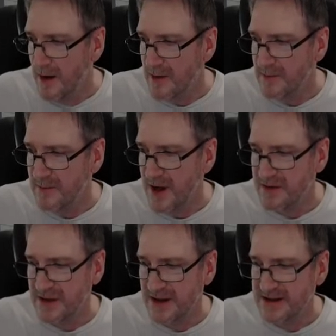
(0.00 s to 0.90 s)
Um,
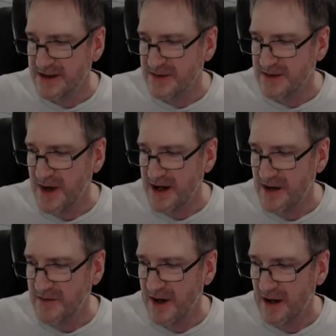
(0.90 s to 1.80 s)
Android Lust says it was made
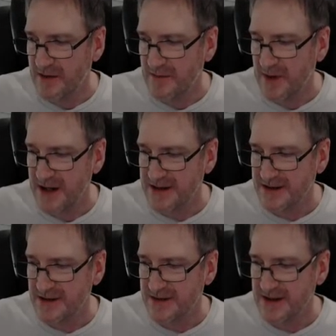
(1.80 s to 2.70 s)
out of coloured
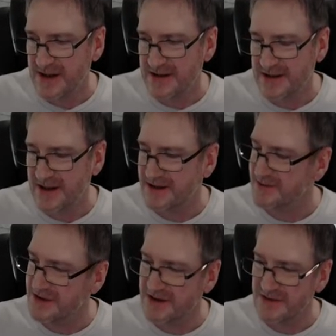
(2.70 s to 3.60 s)
pencils. That's
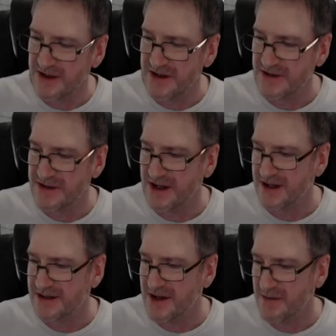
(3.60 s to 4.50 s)
that's which is really interesting.
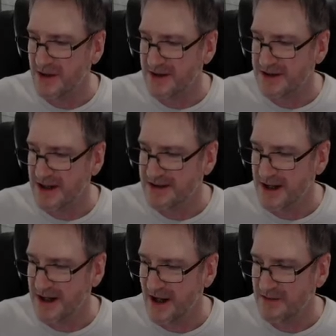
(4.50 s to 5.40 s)
Uh, Sniper Girl says
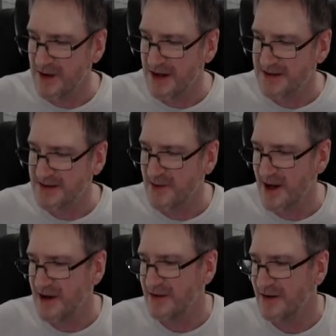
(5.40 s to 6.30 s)
uh, coloured pencils.
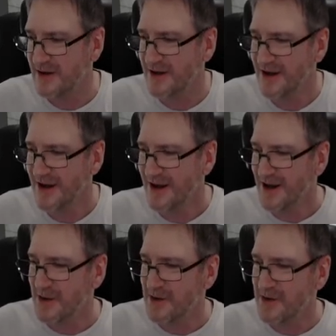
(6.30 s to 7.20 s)
Wow,
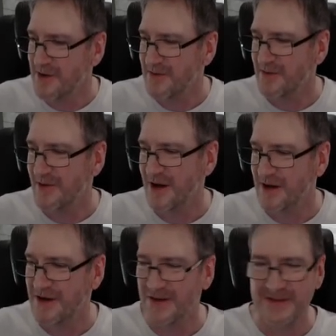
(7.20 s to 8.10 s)
got to agree with Phil. I
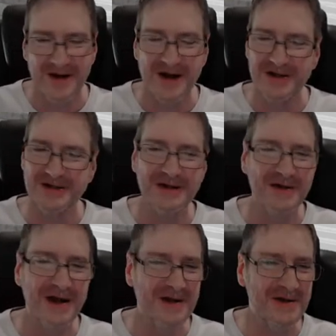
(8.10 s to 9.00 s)
like yours better. I do
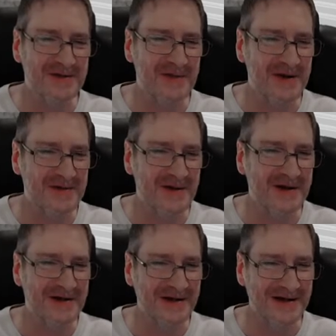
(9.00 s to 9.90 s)
too. I like yours better as
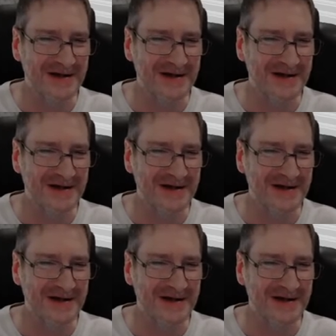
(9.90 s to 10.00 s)
well.